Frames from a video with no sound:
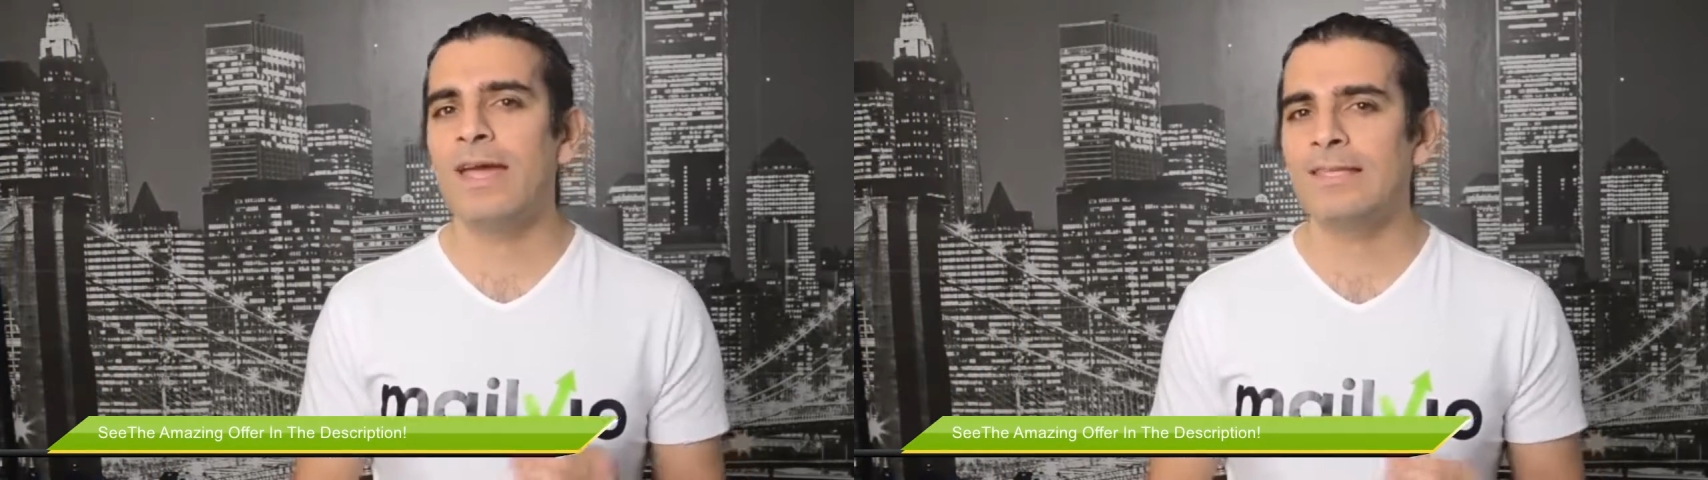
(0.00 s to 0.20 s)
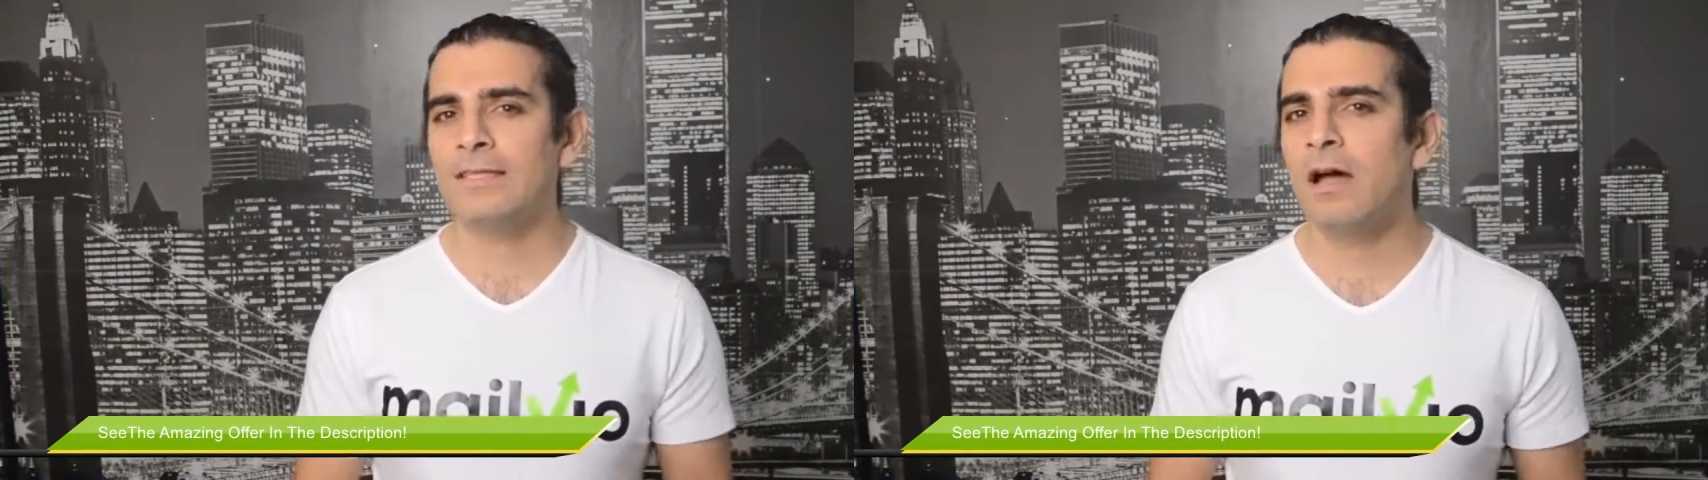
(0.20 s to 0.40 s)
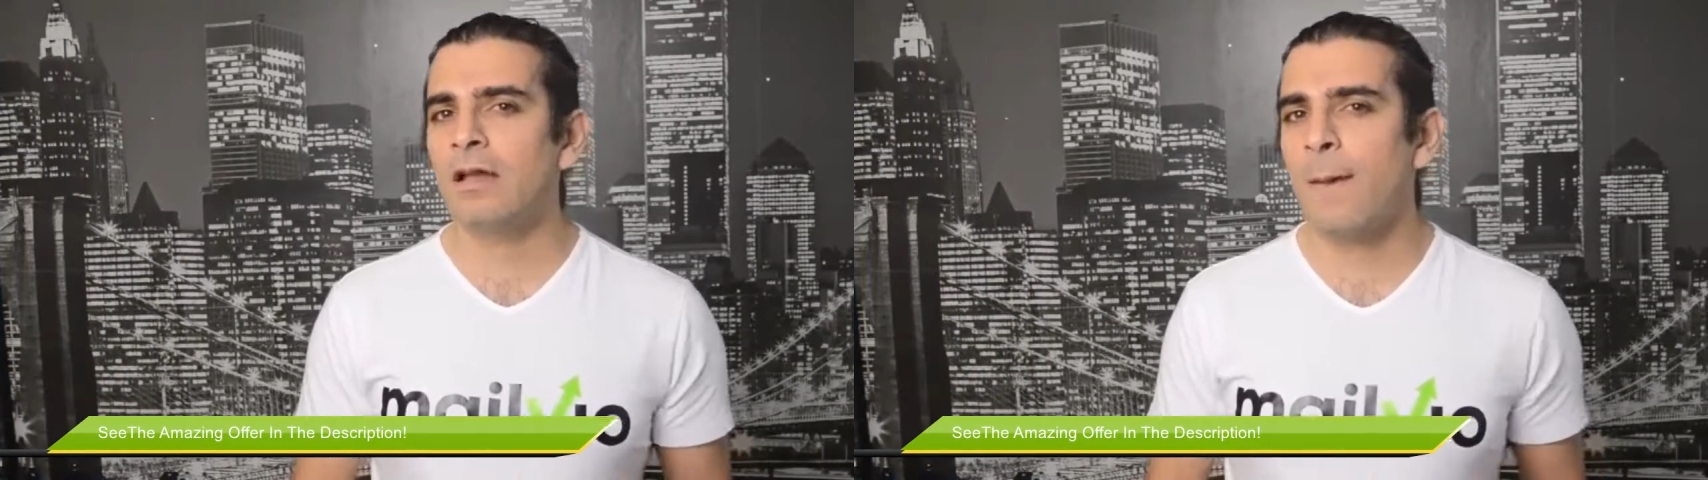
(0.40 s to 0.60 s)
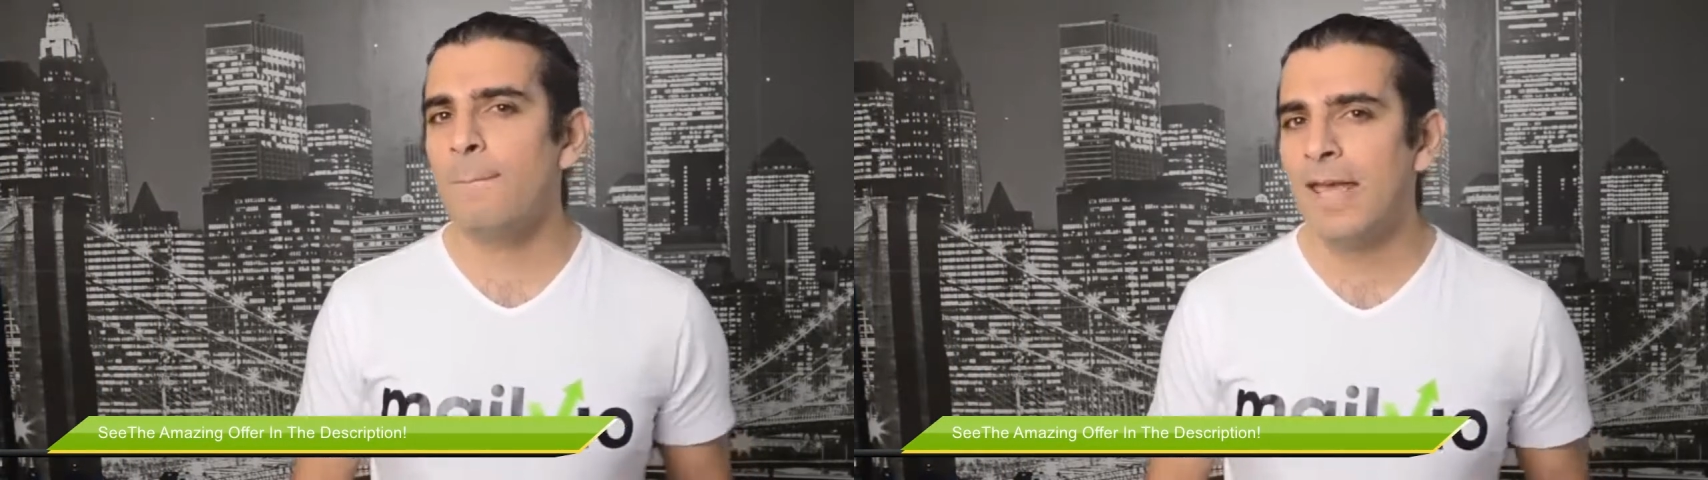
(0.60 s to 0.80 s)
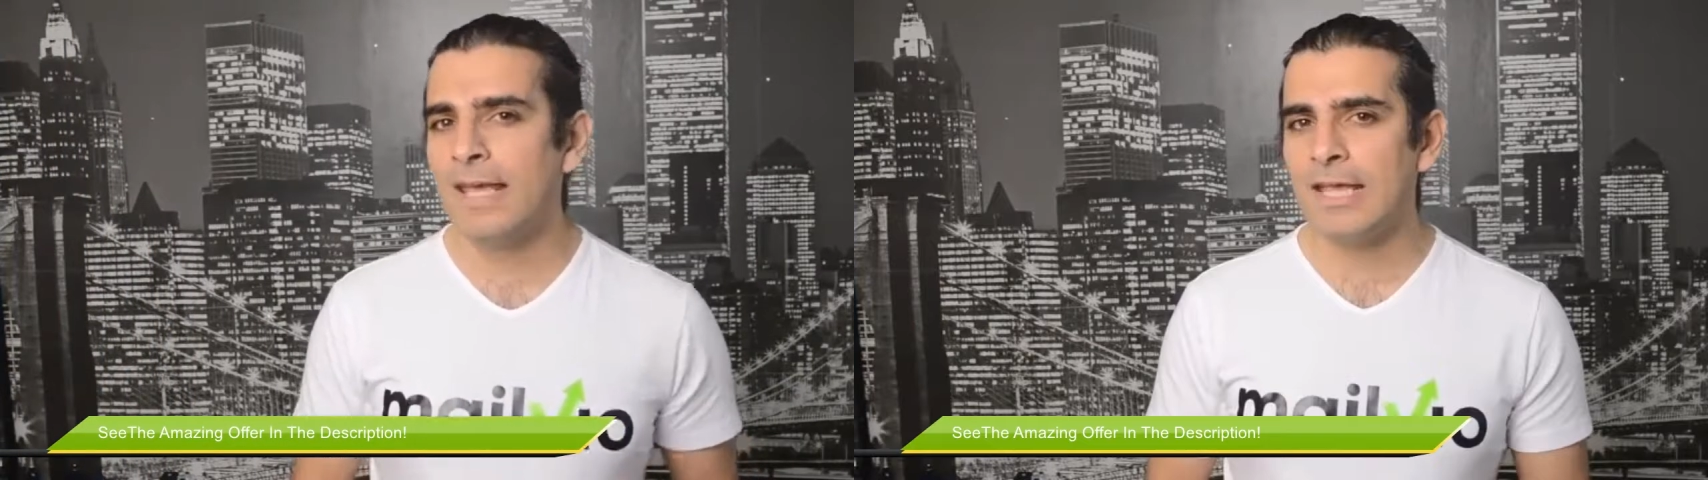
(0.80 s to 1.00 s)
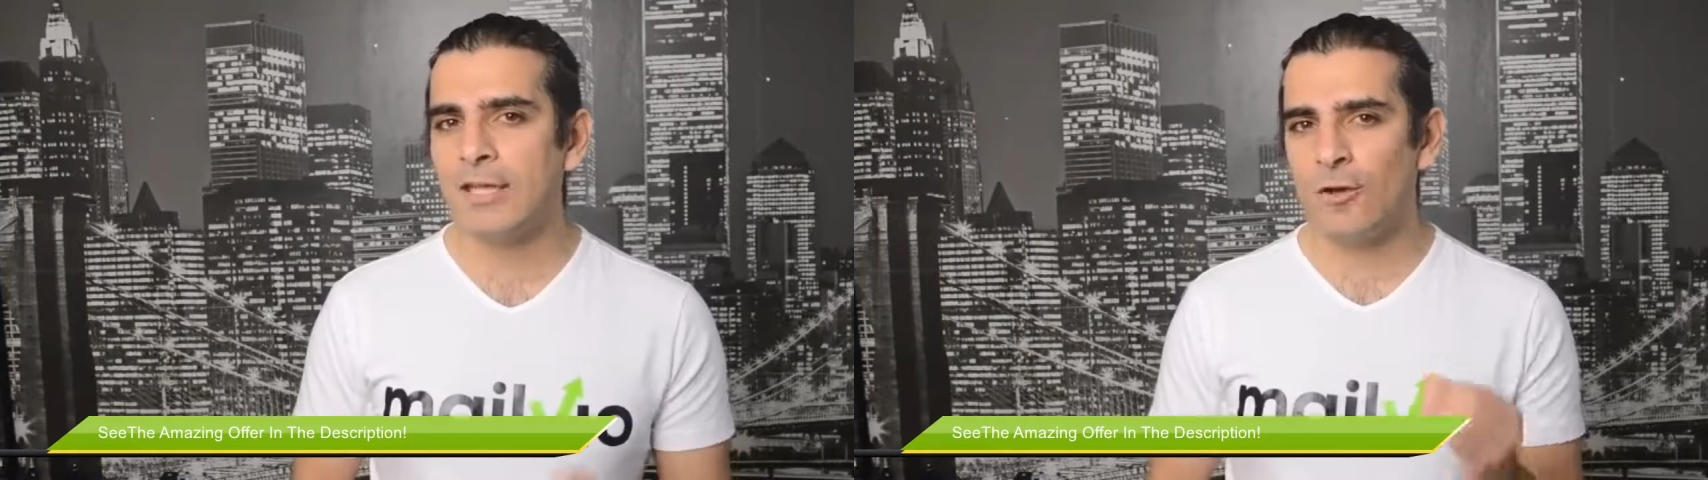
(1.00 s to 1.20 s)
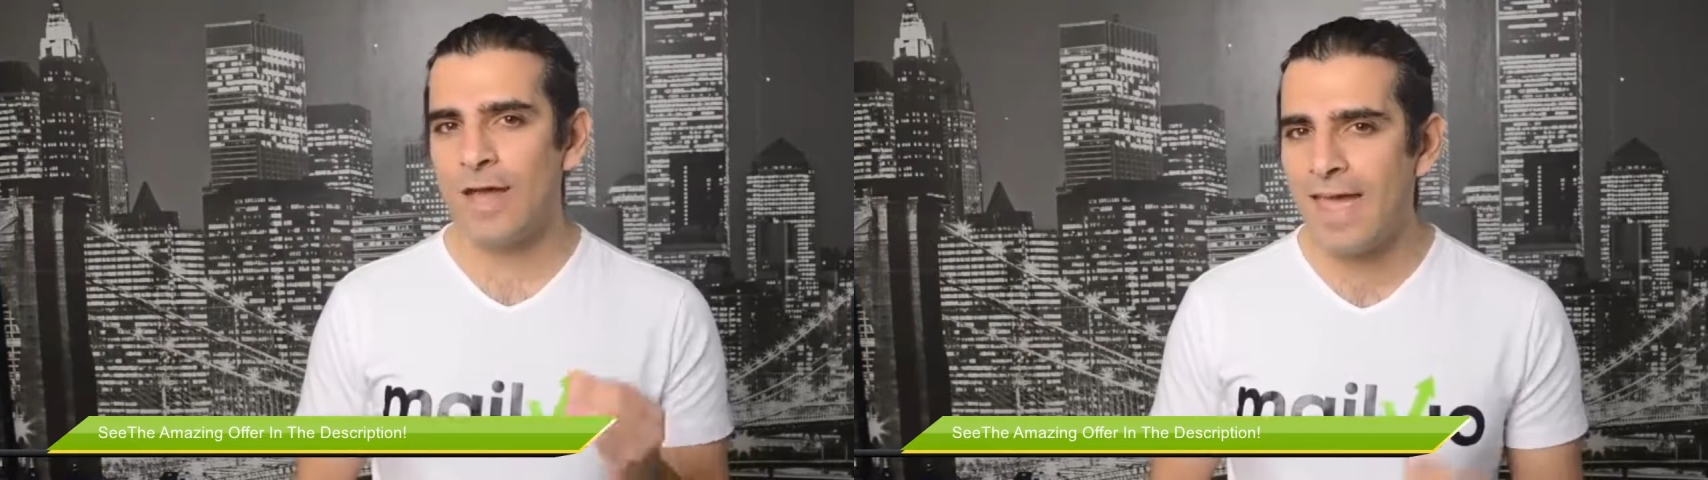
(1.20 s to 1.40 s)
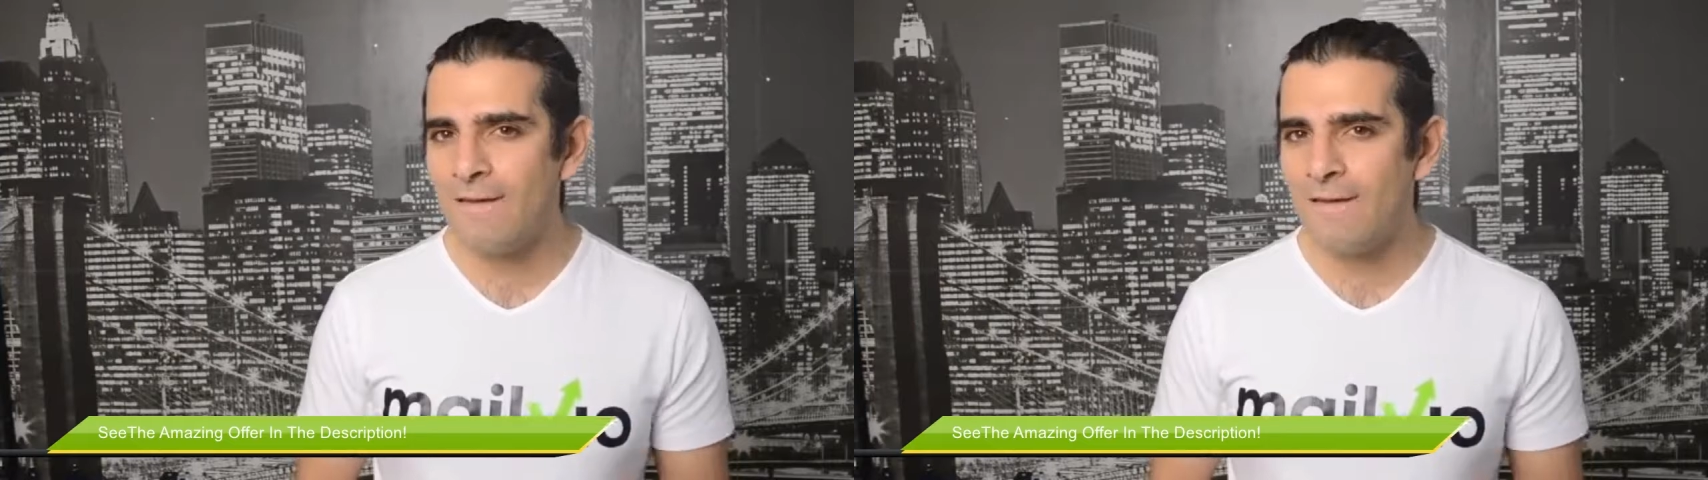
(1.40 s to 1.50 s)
and start making your